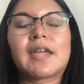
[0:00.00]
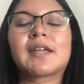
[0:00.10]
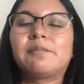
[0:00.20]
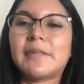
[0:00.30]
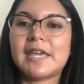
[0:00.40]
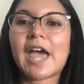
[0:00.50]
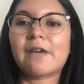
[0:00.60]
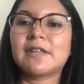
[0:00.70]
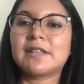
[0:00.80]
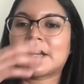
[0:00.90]
like me
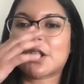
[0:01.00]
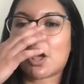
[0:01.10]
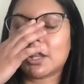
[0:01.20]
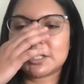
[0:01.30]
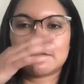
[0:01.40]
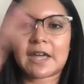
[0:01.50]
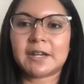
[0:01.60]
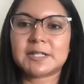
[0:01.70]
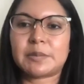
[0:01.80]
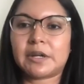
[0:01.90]
having that knowledge of that
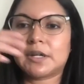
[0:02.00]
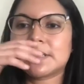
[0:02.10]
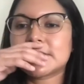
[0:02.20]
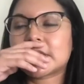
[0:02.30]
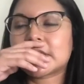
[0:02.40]
experience,